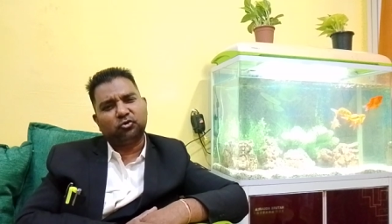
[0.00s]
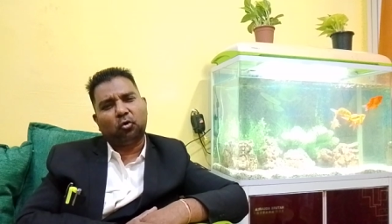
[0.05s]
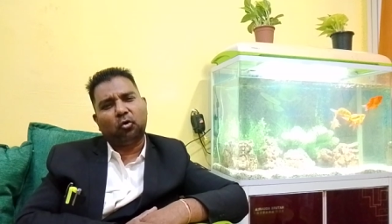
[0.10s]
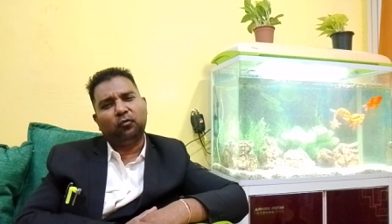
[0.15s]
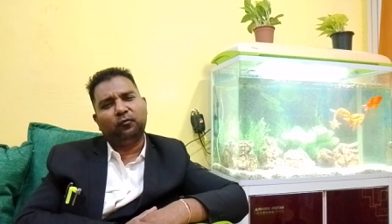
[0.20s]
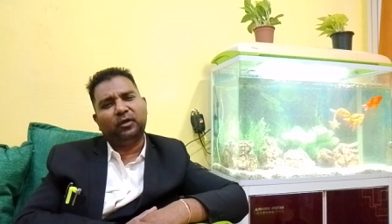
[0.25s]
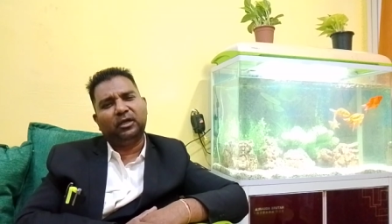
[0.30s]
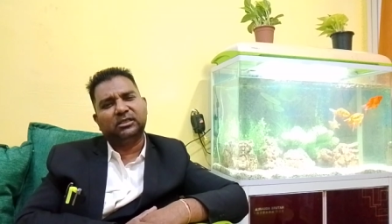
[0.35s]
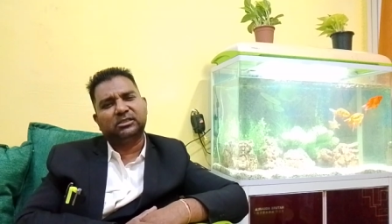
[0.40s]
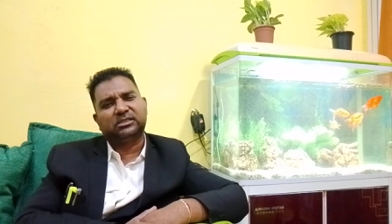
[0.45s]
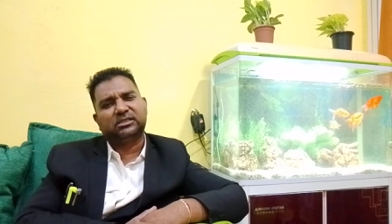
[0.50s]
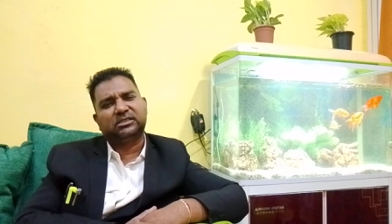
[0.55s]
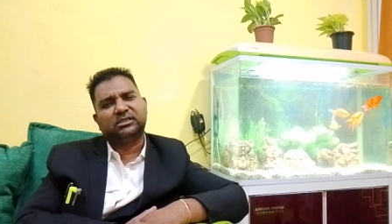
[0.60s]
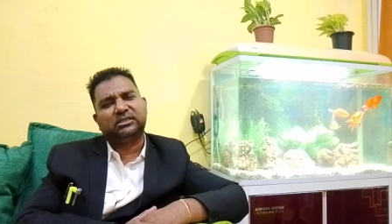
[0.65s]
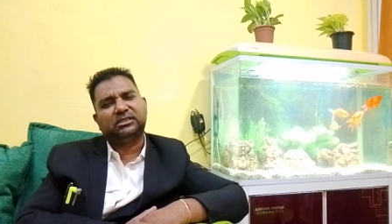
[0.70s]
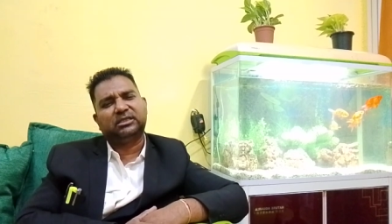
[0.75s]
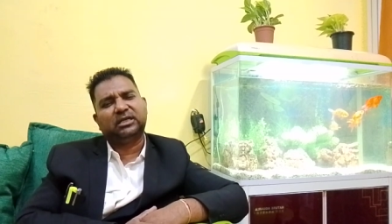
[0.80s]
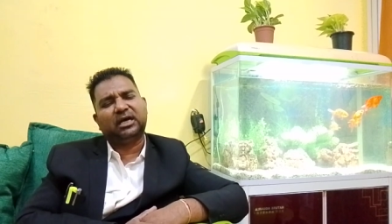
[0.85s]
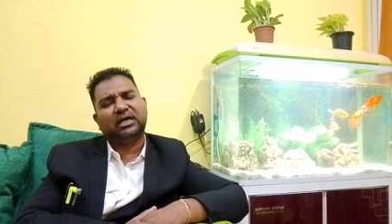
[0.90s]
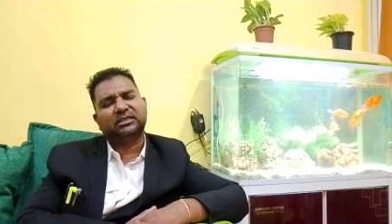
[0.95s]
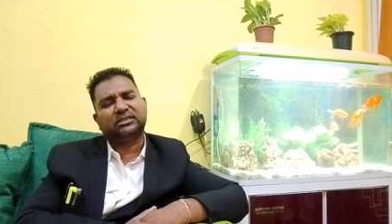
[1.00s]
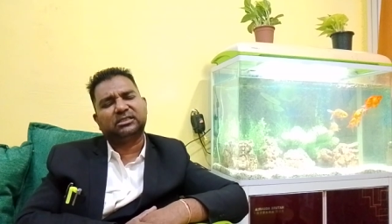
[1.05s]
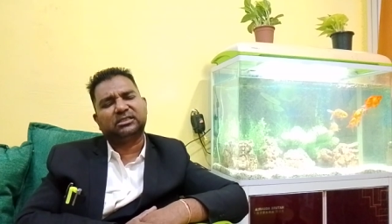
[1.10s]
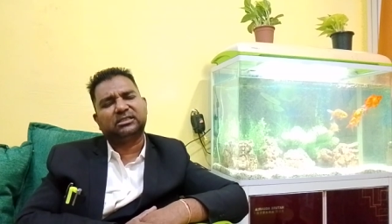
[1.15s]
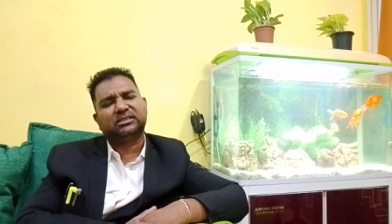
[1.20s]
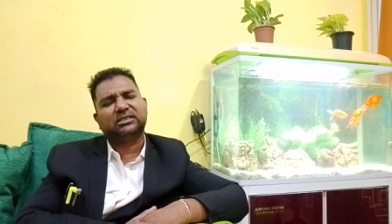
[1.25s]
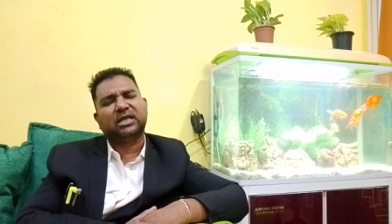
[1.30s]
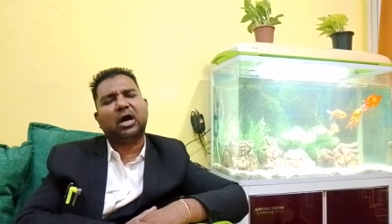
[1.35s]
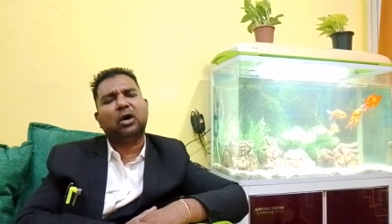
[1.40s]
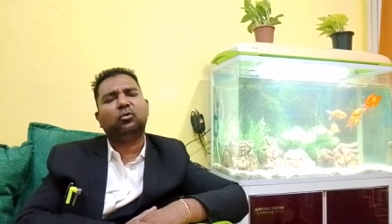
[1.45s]
always does
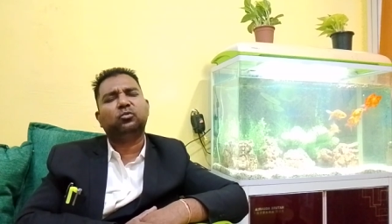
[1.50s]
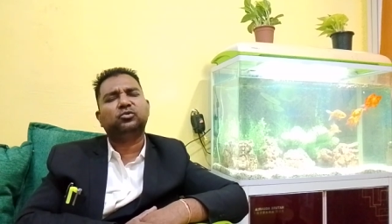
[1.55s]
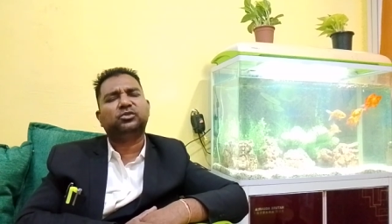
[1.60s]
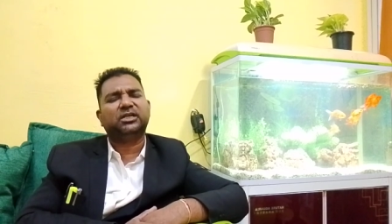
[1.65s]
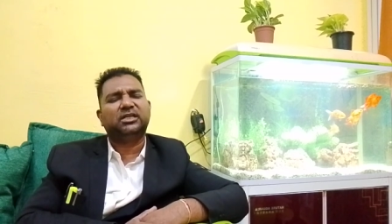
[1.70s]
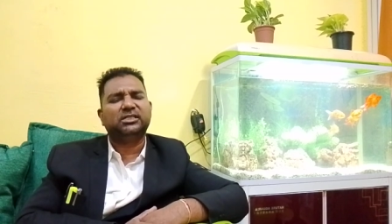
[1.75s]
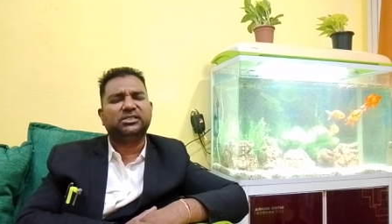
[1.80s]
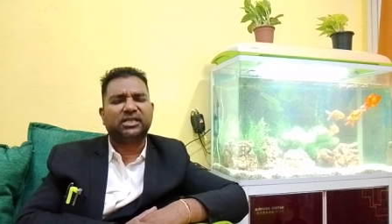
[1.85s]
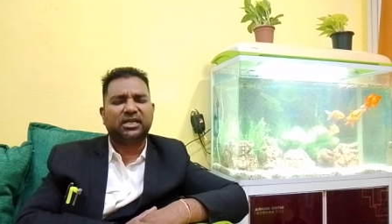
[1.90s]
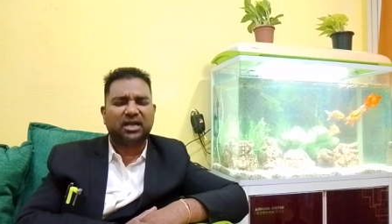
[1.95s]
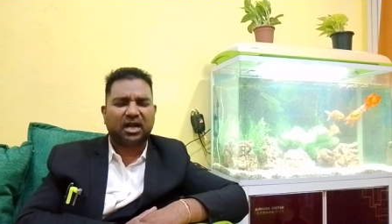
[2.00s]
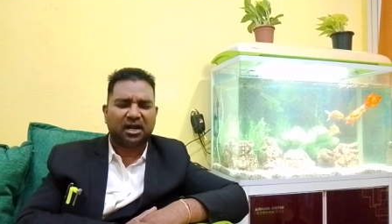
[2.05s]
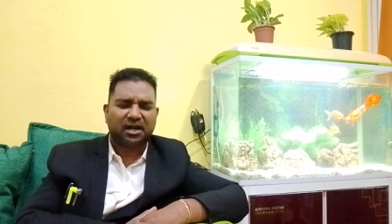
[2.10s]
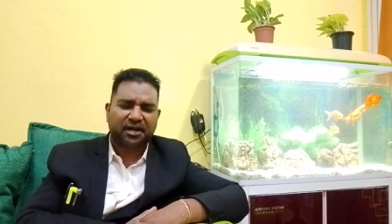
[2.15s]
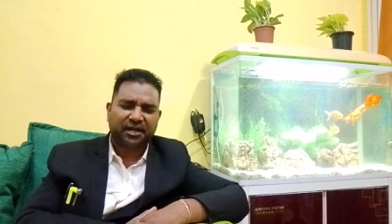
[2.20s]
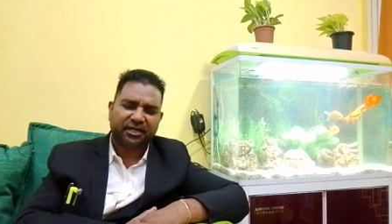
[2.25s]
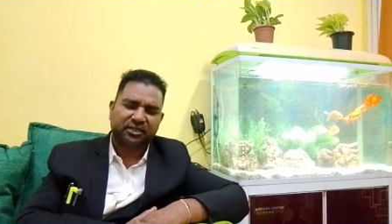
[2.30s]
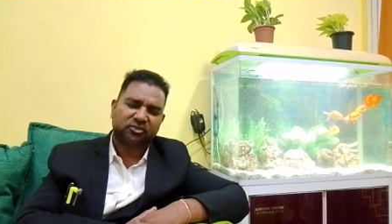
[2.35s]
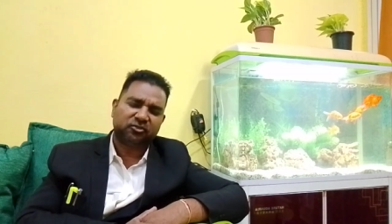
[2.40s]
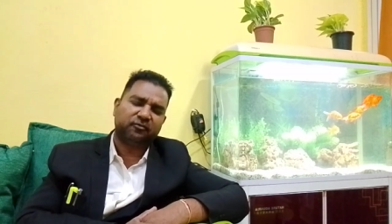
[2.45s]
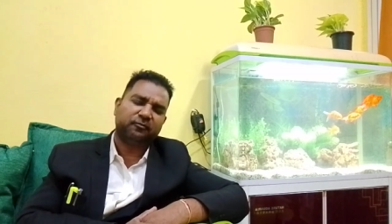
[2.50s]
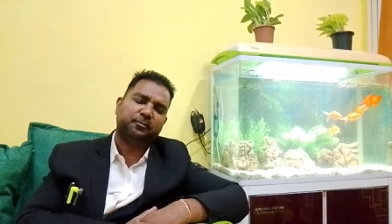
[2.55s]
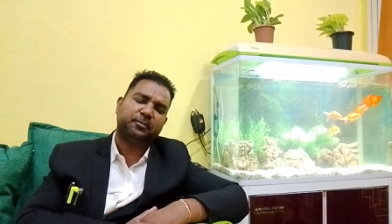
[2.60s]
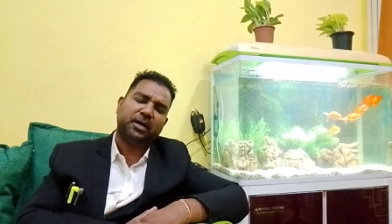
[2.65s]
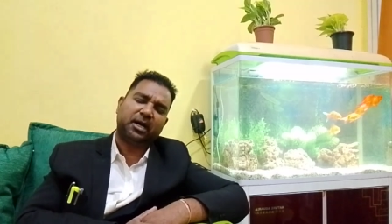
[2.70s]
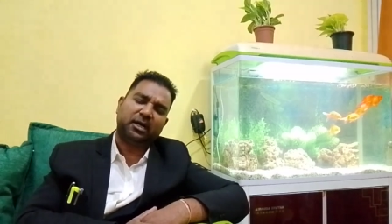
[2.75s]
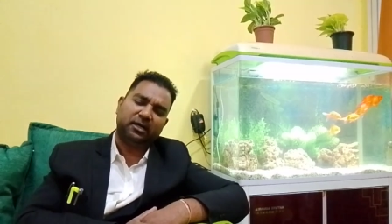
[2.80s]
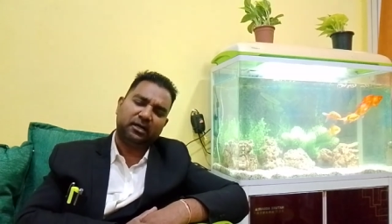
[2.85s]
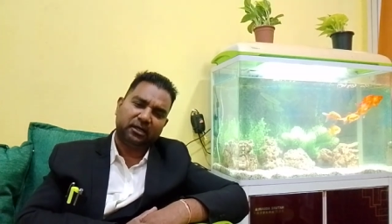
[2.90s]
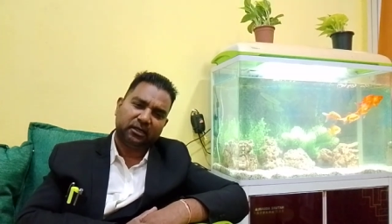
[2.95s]
thousands and hundreds of
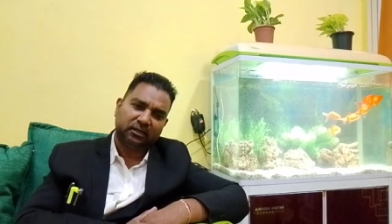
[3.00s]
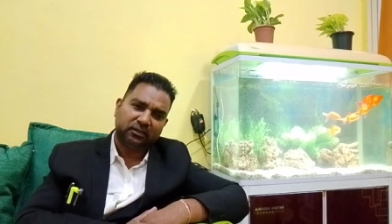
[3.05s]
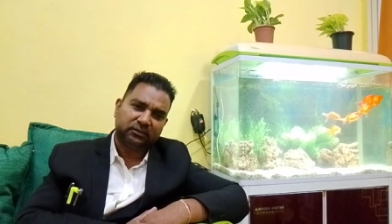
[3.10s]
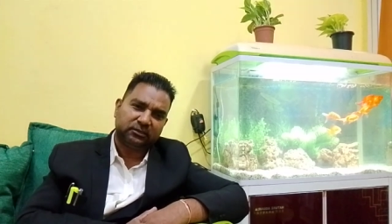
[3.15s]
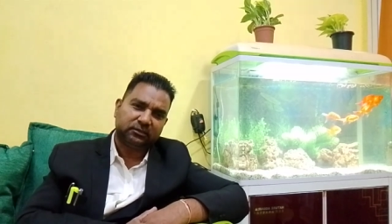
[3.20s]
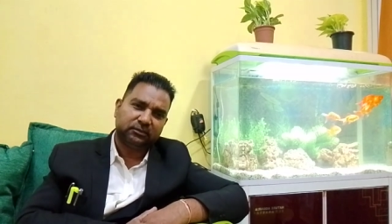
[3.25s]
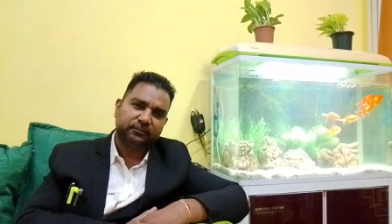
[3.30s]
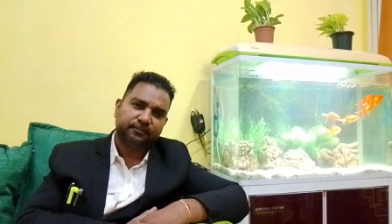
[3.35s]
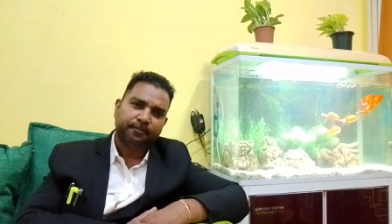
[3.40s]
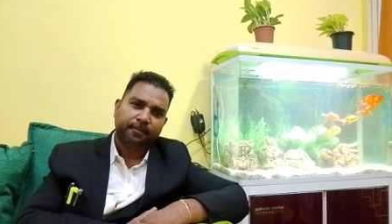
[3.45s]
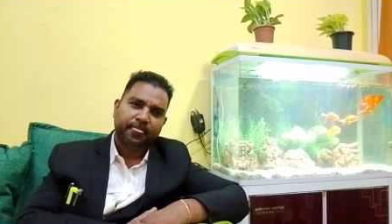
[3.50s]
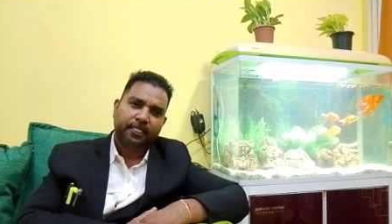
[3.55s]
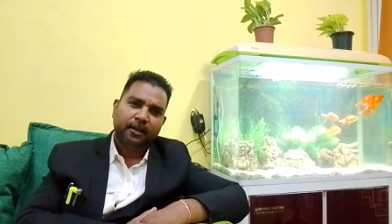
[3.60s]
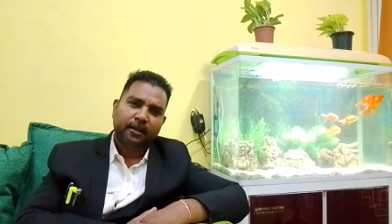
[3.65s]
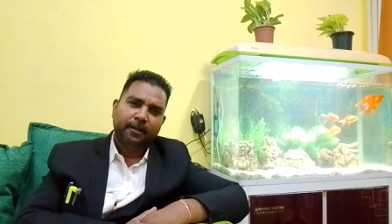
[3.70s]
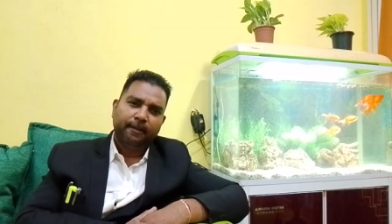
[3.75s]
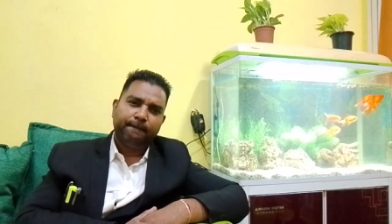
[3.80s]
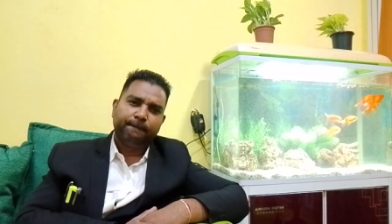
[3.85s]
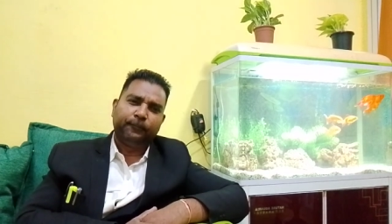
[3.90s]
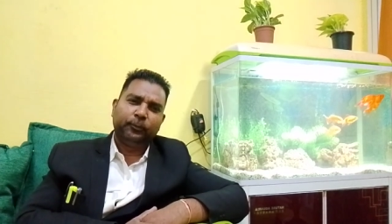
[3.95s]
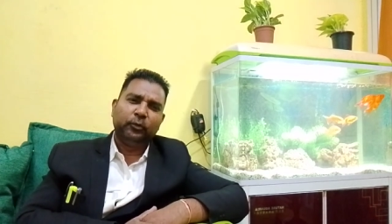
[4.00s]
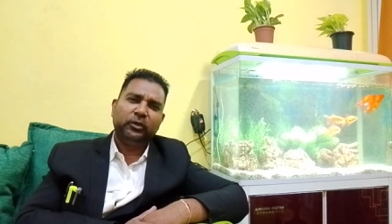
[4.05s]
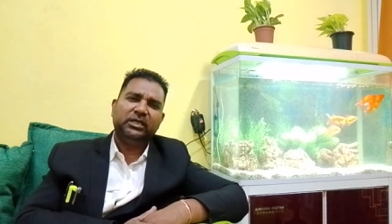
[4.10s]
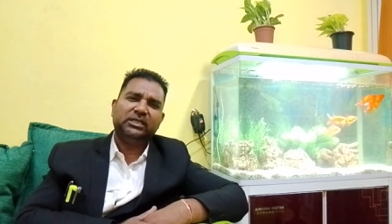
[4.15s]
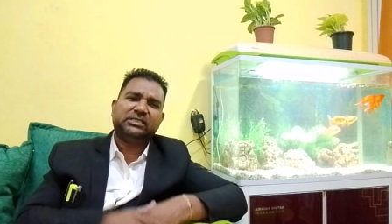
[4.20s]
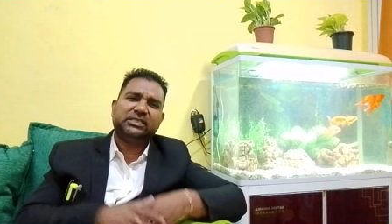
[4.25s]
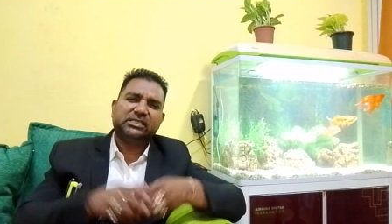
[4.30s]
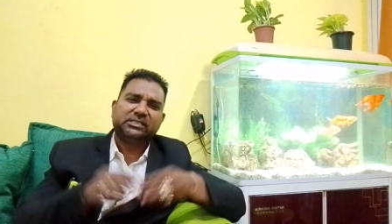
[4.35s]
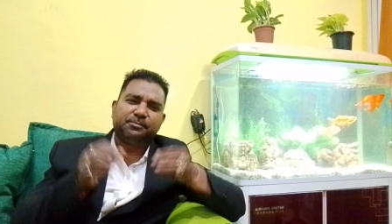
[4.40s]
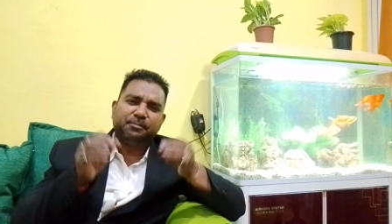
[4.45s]
blunders.
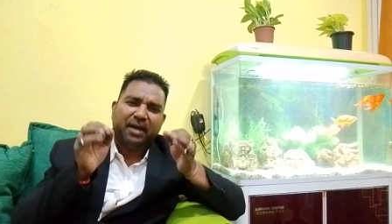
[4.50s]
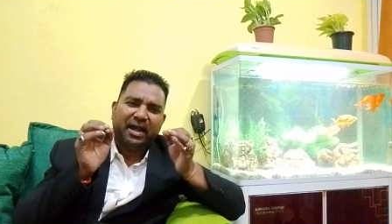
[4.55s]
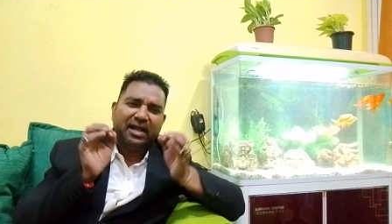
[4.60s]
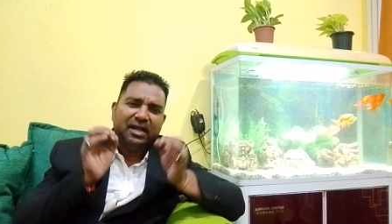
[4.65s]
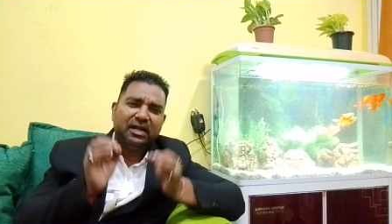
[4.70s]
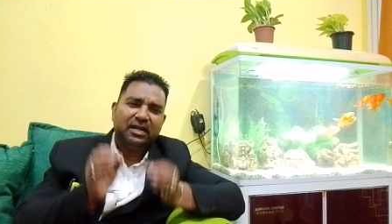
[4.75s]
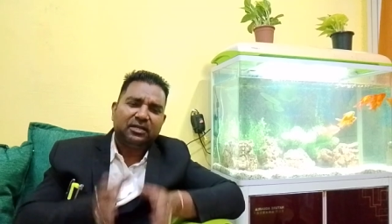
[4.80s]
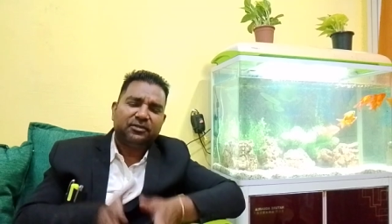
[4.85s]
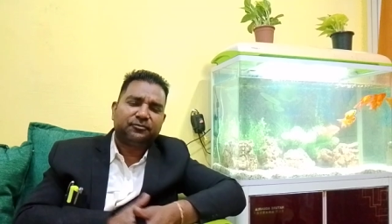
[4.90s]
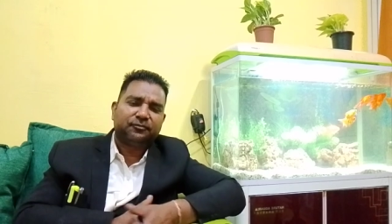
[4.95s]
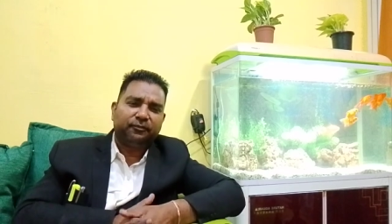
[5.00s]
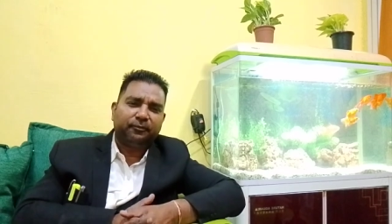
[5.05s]
Police is meant